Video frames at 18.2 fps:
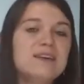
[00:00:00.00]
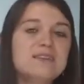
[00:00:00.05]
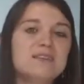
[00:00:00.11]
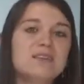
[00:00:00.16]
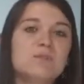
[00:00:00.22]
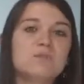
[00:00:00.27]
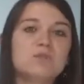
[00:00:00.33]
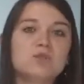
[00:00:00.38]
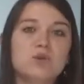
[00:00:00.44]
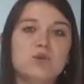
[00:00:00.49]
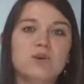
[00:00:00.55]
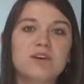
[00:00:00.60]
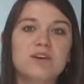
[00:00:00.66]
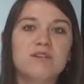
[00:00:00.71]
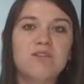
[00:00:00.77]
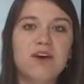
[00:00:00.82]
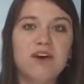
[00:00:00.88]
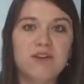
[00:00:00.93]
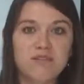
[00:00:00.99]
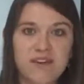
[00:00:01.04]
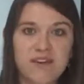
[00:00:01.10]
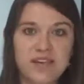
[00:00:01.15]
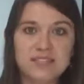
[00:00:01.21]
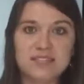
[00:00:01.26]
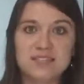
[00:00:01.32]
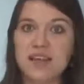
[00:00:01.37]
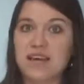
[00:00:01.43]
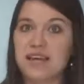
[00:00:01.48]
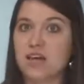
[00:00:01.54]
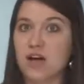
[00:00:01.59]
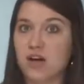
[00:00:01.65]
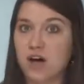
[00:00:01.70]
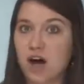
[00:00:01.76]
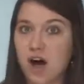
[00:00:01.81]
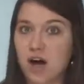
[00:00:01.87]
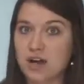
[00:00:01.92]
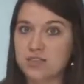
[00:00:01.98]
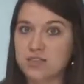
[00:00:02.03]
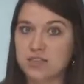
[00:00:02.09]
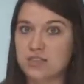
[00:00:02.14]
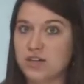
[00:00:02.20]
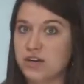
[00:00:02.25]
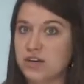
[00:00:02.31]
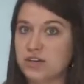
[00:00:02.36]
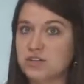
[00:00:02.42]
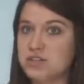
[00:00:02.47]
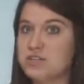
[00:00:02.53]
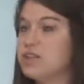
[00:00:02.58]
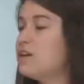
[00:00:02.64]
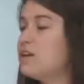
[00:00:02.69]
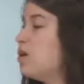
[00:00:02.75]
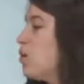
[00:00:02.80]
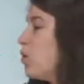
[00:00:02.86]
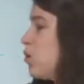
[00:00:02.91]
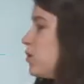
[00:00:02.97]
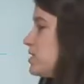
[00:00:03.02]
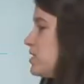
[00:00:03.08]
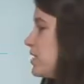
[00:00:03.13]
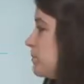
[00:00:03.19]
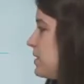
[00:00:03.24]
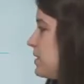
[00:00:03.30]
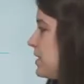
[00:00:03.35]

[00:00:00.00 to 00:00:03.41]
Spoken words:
some sort of event like a concert or something